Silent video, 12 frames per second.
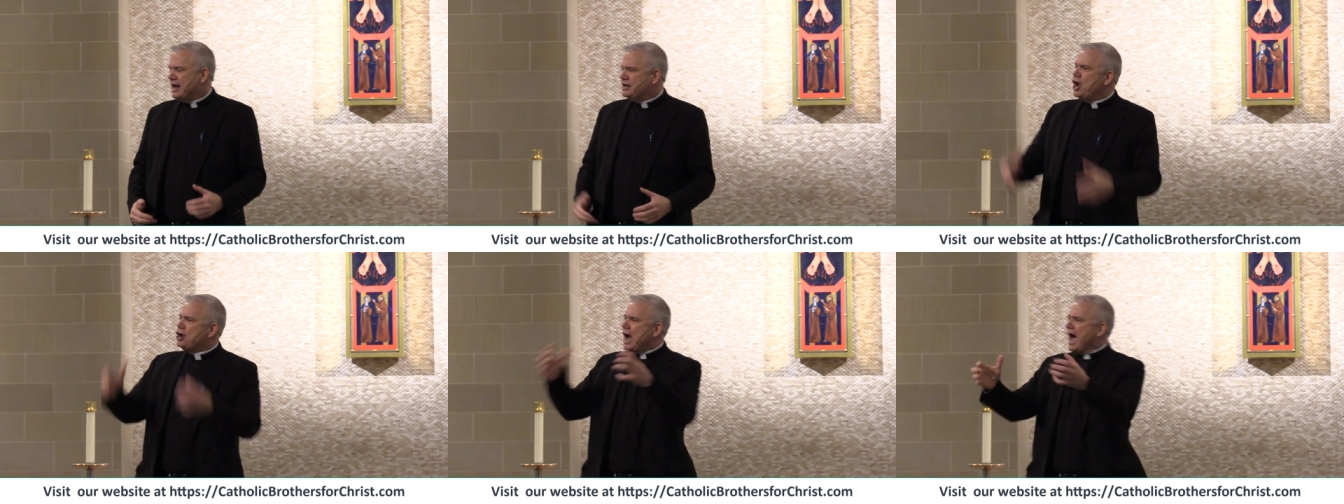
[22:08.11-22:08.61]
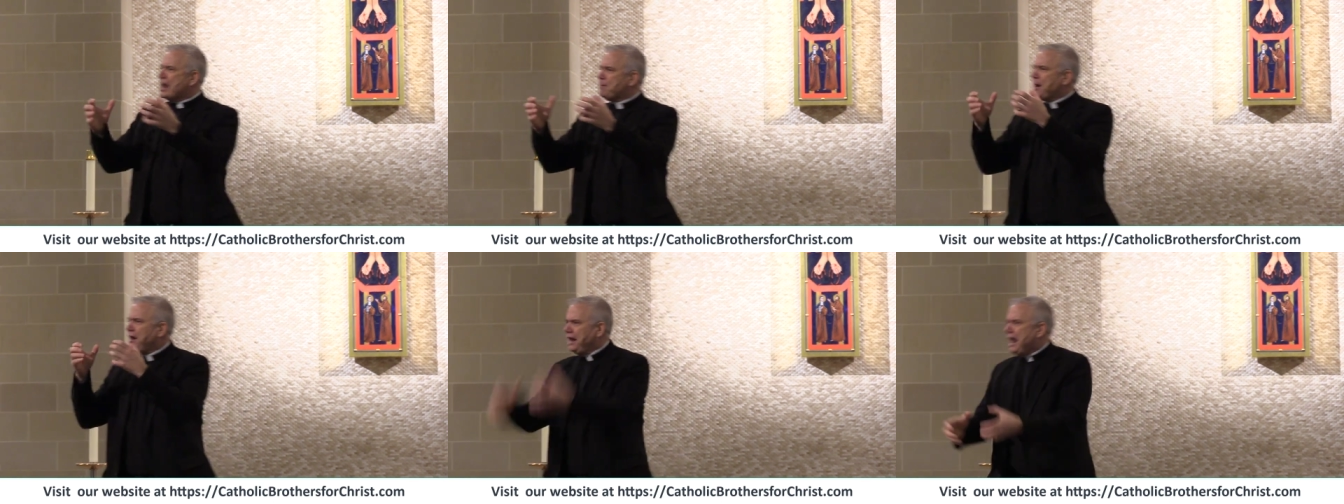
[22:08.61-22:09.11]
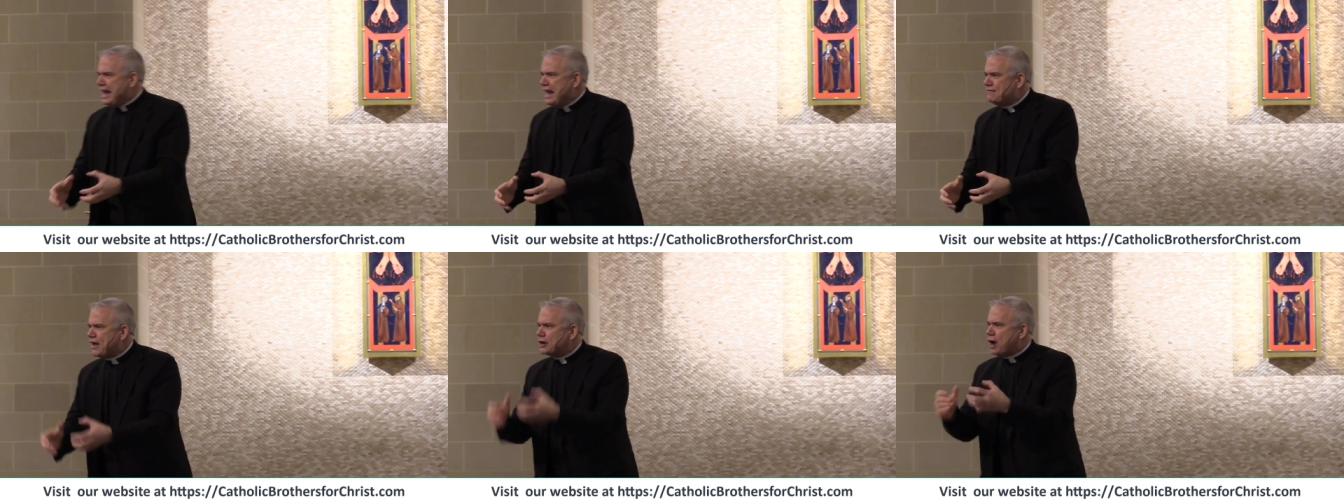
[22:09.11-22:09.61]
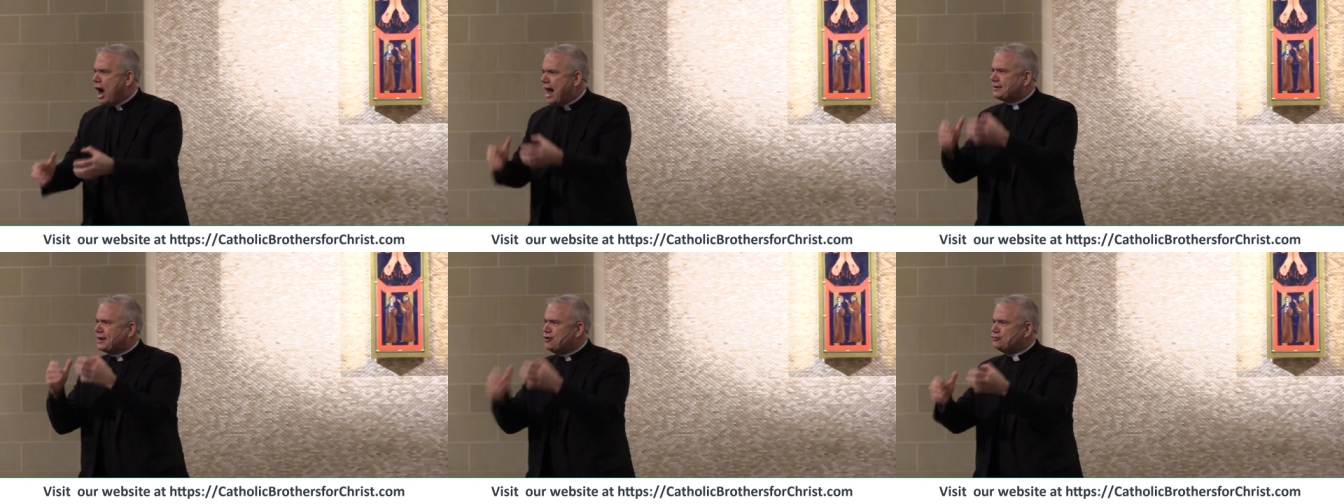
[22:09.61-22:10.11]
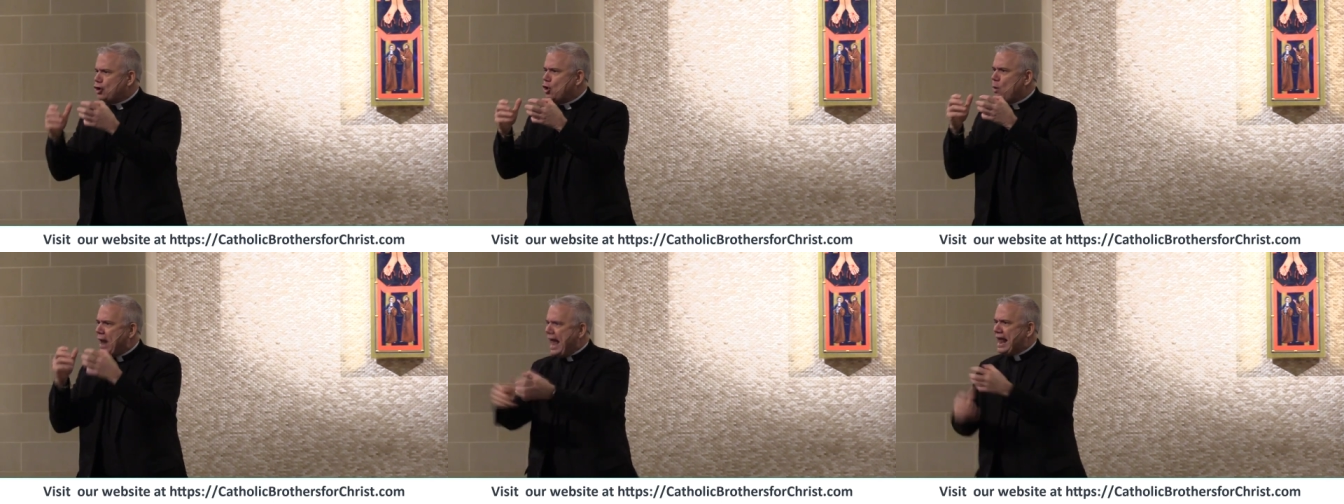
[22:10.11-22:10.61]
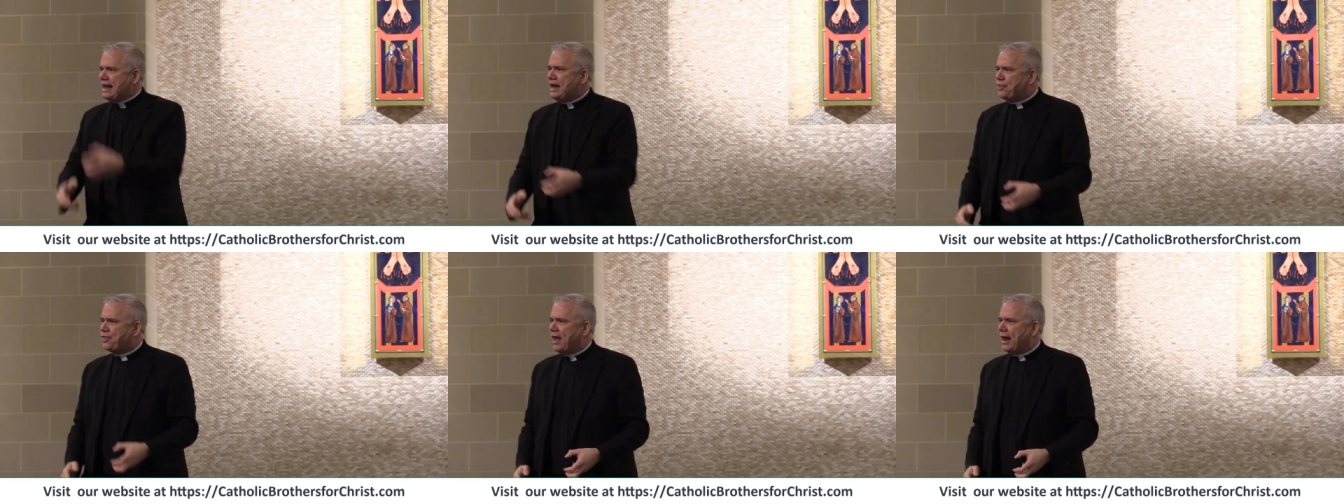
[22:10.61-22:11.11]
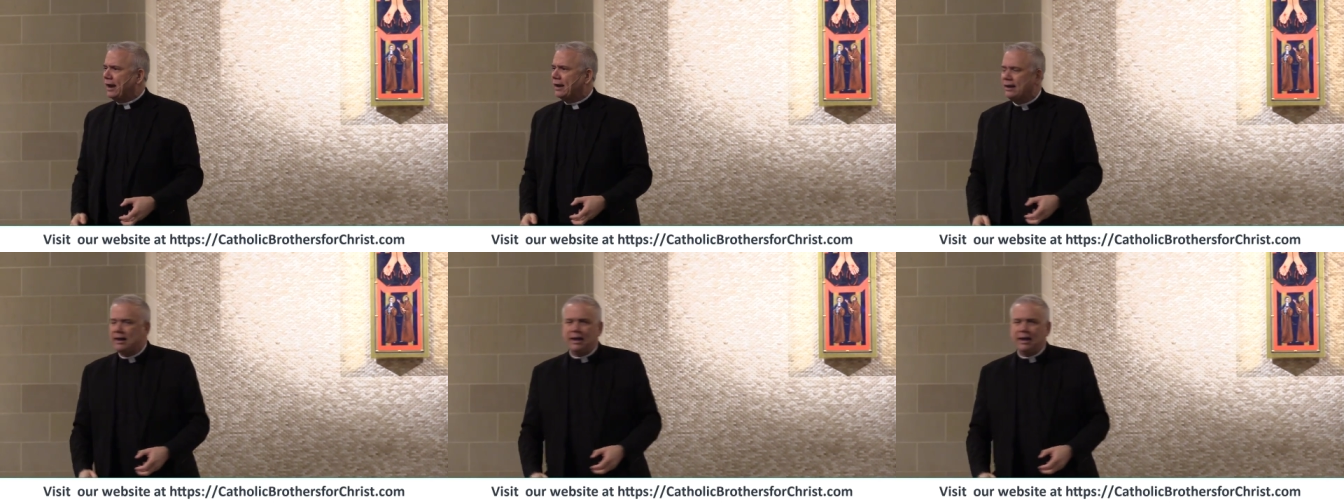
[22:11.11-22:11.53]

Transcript: You got to believe that God can do anything.